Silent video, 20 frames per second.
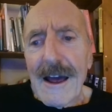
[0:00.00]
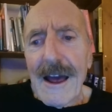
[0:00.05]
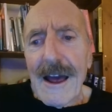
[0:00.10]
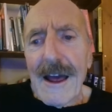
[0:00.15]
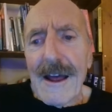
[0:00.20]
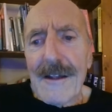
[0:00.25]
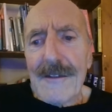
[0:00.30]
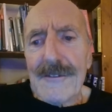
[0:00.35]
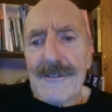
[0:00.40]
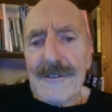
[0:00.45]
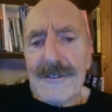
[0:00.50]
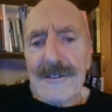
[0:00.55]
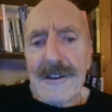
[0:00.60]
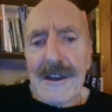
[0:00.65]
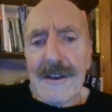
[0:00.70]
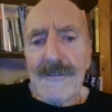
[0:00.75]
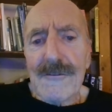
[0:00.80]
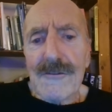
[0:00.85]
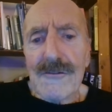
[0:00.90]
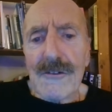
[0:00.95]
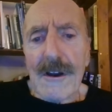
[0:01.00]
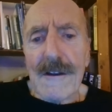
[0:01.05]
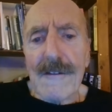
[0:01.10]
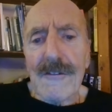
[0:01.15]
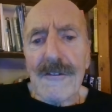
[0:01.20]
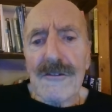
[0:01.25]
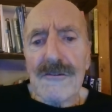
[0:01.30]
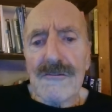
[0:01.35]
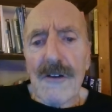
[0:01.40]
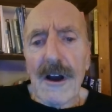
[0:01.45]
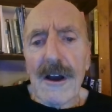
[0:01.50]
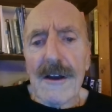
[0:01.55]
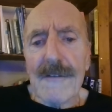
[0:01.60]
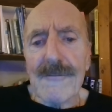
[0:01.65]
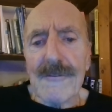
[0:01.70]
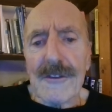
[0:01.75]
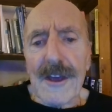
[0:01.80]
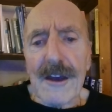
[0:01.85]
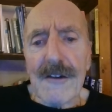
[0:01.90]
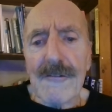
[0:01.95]
and the slave trade
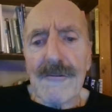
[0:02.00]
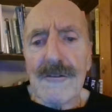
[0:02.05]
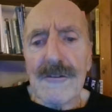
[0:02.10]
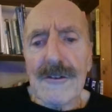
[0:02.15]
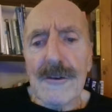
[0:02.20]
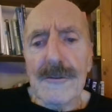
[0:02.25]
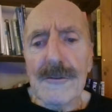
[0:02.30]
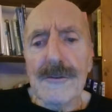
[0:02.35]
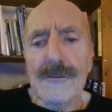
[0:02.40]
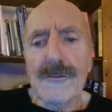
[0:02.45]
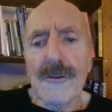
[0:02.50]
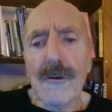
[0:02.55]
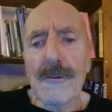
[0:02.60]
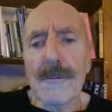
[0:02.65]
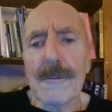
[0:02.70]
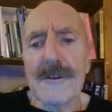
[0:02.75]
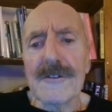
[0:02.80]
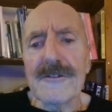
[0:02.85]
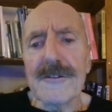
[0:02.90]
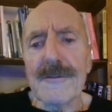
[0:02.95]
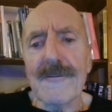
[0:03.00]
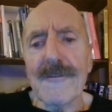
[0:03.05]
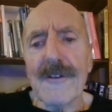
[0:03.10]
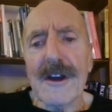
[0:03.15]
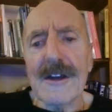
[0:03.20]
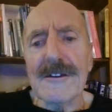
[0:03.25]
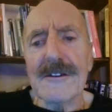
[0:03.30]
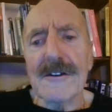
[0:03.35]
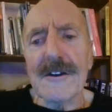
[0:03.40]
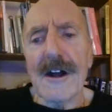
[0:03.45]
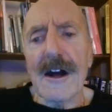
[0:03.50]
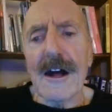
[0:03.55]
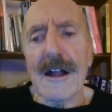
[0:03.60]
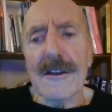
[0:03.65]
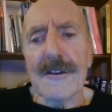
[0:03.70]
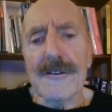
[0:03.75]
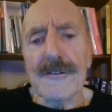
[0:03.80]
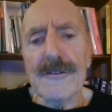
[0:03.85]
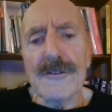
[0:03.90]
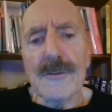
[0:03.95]
thrived there until the Normans invaded
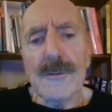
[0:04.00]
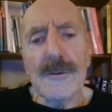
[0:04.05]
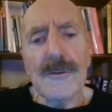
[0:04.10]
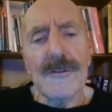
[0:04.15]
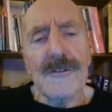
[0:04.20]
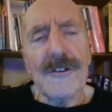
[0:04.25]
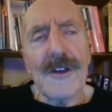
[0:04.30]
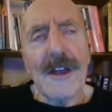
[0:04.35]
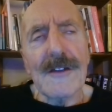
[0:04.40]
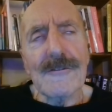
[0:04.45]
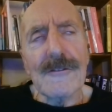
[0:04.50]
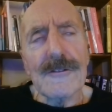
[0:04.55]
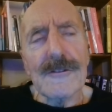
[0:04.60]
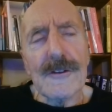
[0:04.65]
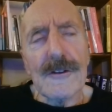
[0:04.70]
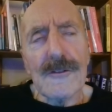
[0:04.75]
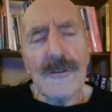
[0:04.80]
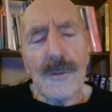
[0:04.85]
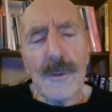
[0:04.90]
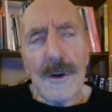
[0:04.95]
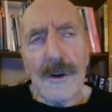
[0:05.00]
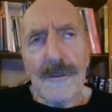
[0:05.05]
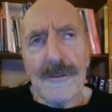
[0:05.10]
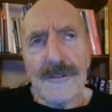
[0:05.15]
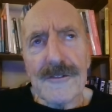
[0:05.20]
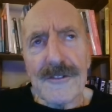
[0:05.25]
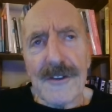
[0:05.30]
Ireland towards the end of the 12th